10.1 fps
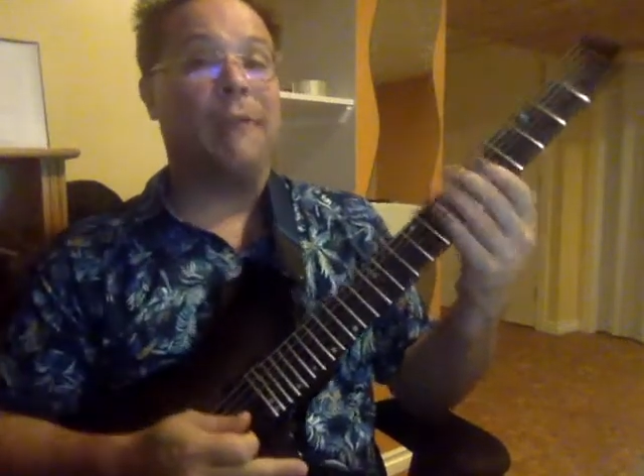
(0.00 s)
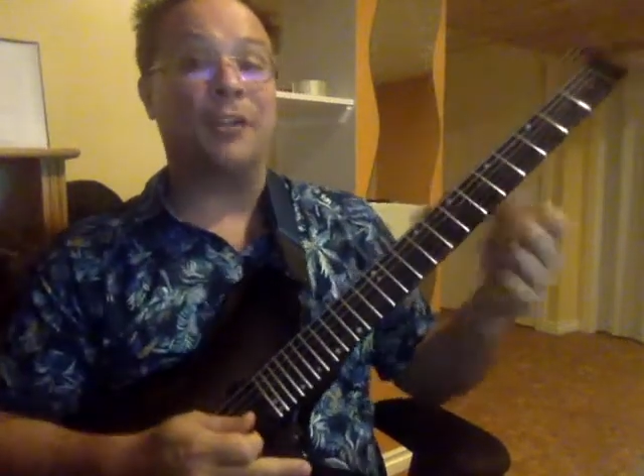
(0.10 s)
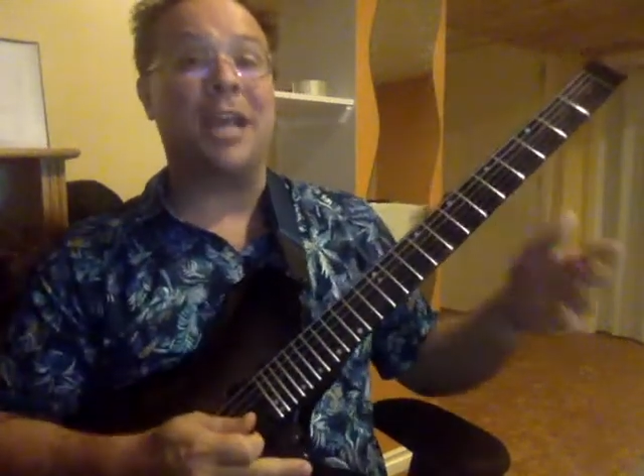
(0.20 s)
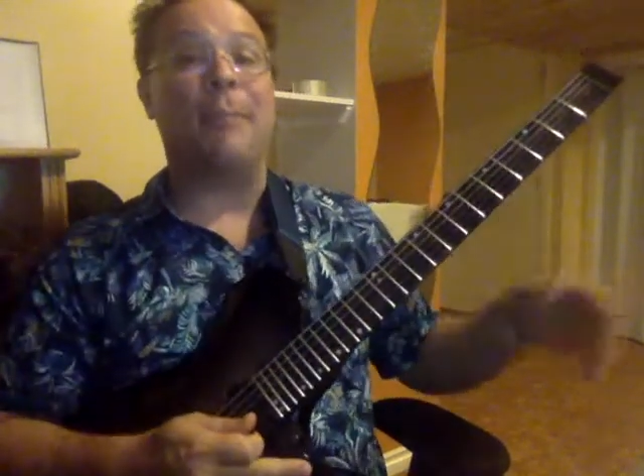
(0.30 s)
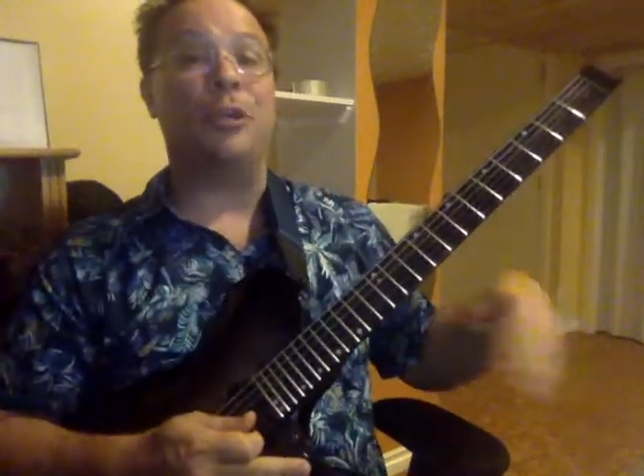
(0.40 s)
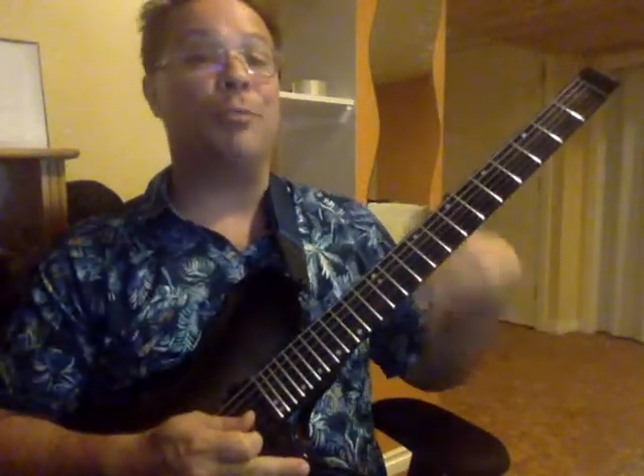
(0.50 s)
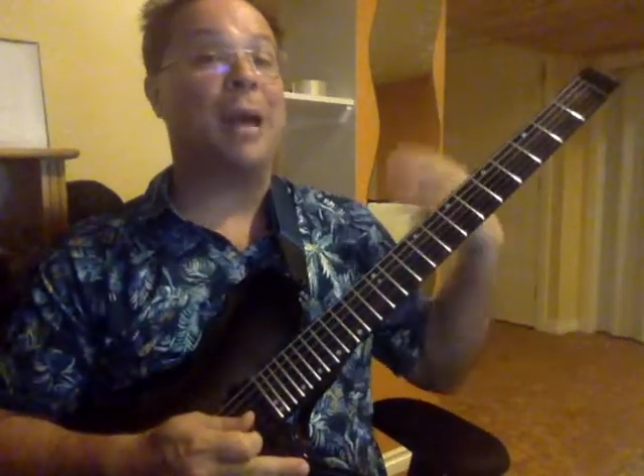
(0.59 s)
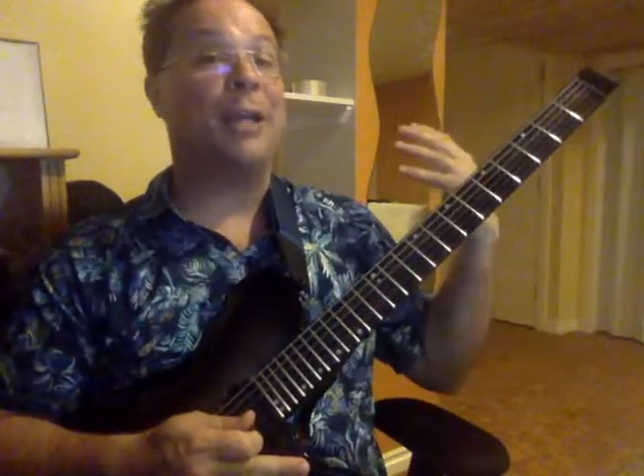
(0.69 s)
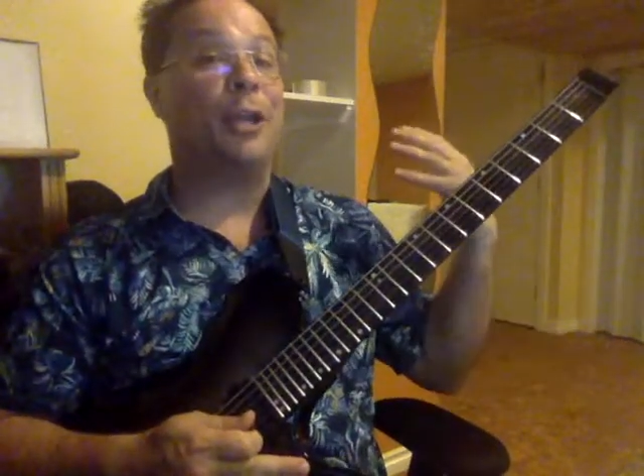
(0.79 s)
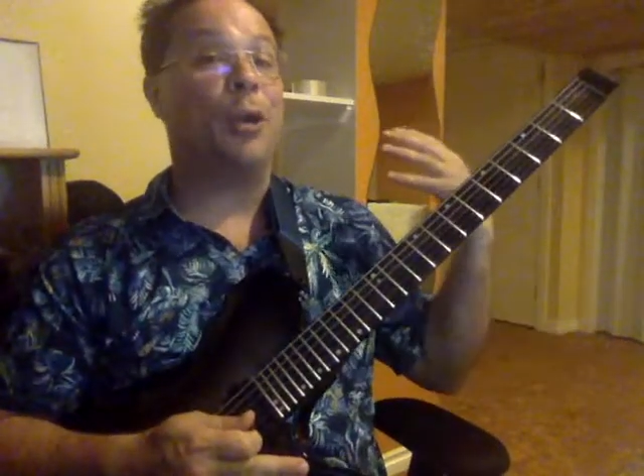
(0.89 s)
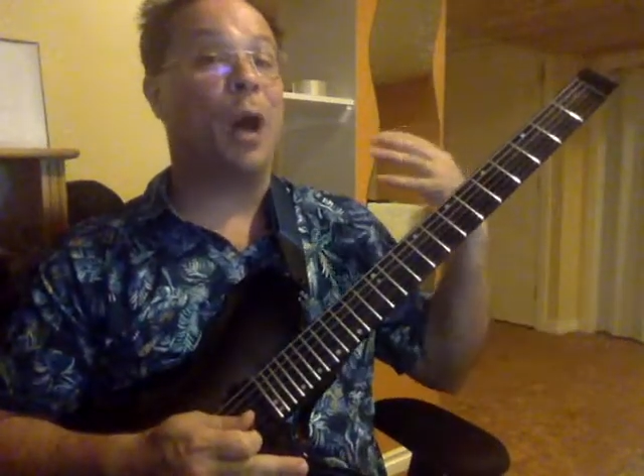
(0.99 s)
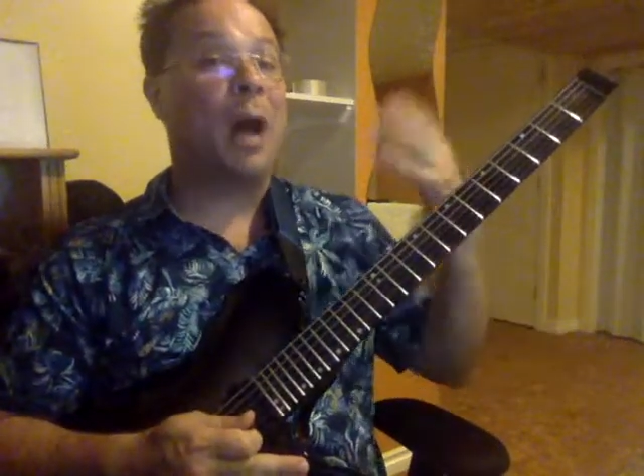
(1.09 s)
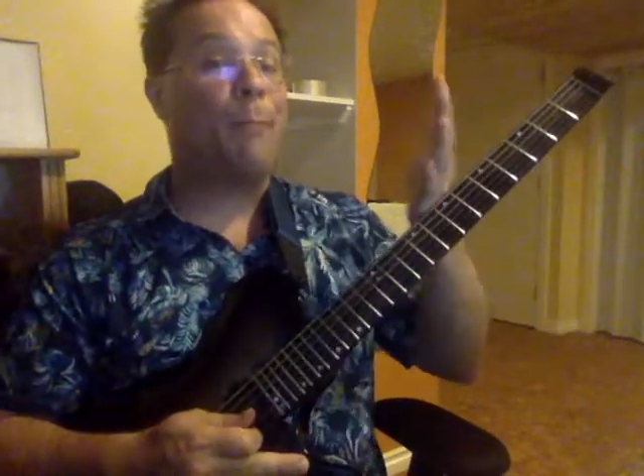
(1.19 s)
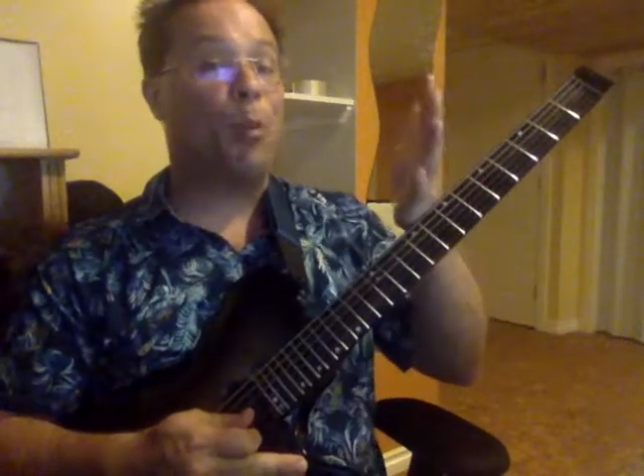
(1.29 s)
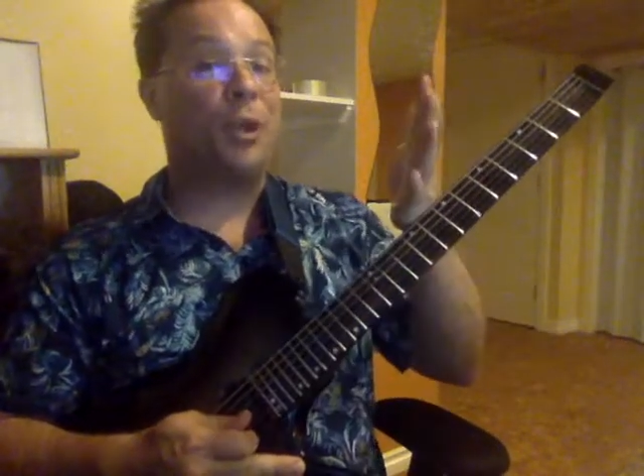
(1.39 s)
For example, you might go
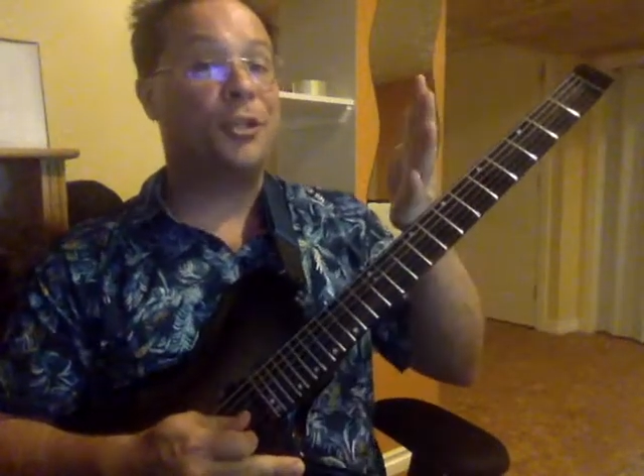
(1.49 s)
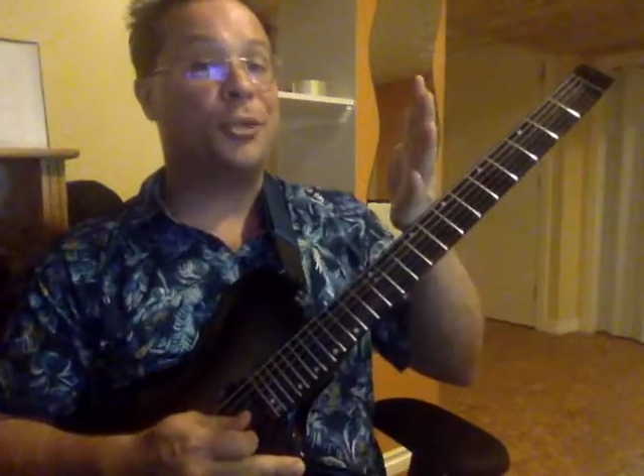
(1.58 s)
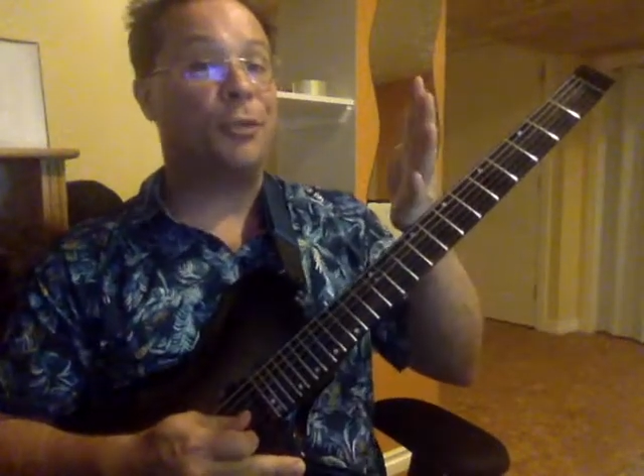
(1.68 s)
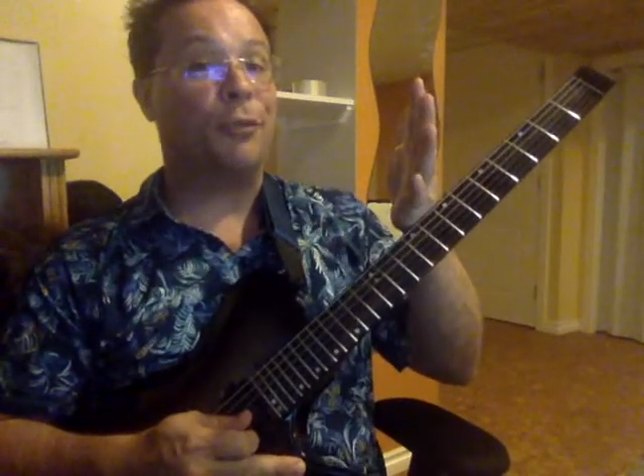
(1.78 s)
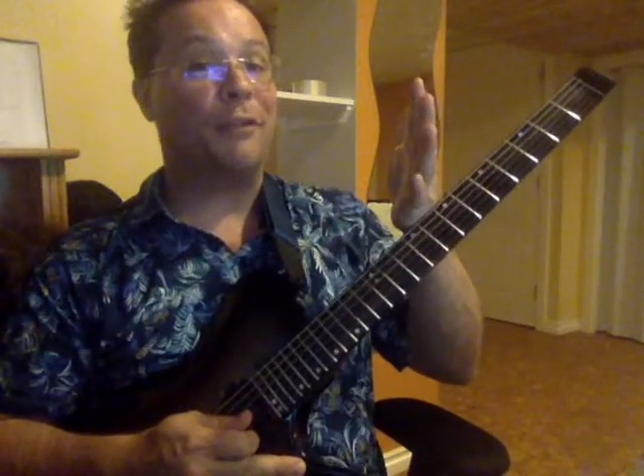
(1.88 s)
up 1, 2, 3,